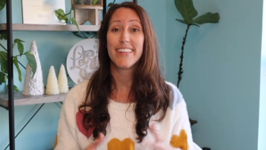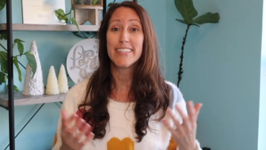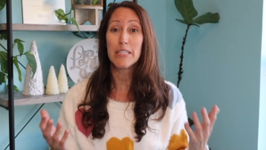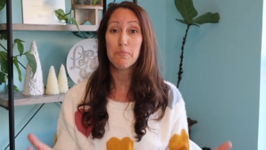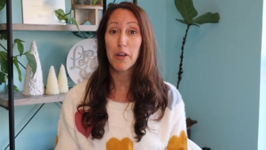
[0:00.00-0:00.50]

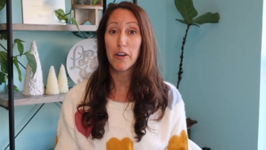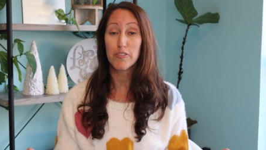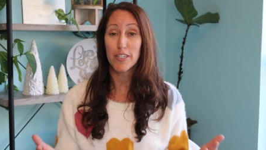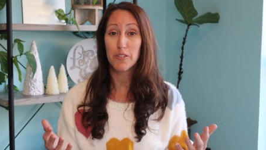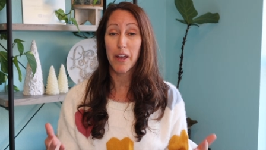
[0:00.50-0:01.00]
This approach
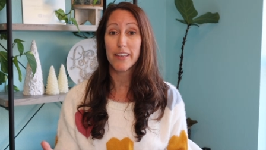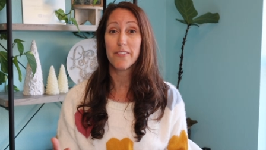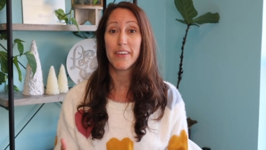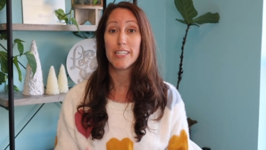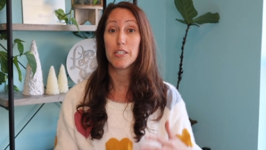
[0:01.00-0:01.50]
is
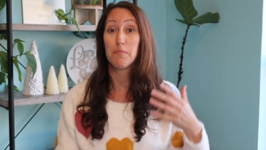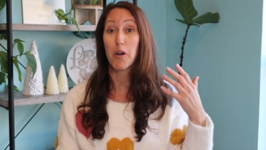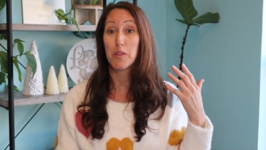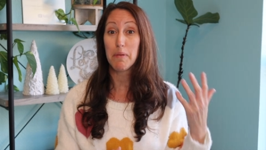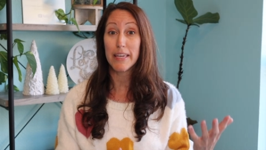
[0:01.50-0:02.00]
relevant to
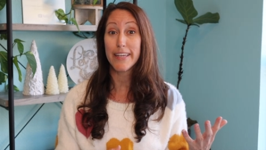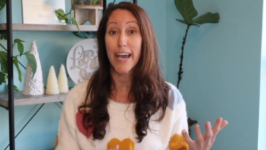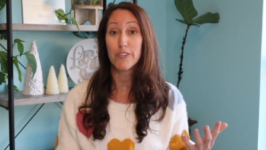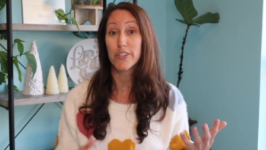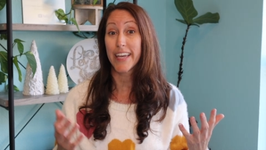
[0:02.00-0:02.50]
both
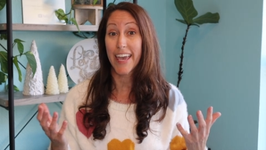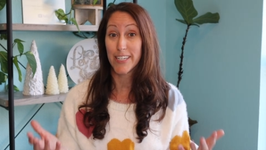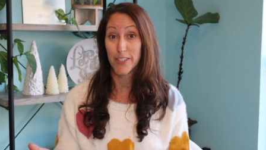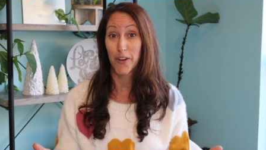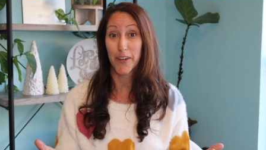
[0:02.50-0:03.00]
pediatric and
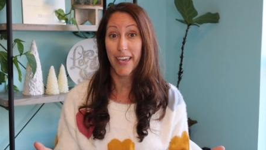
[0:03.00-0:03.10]
adult